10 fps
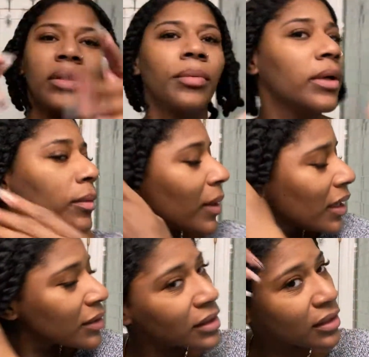spread it in my
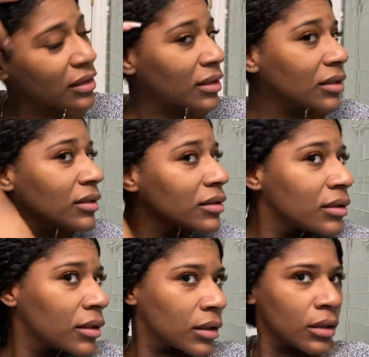hands like this,
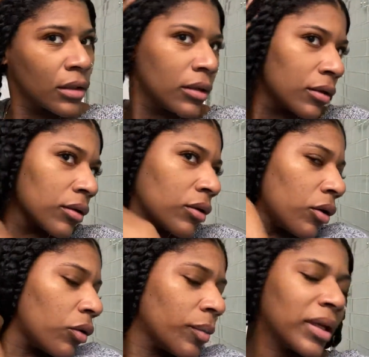
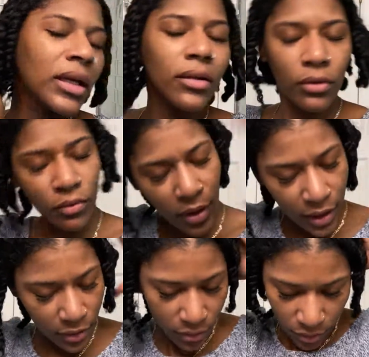combing it
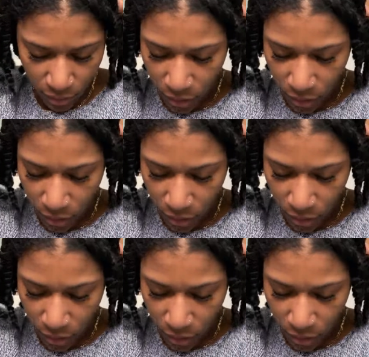throughout.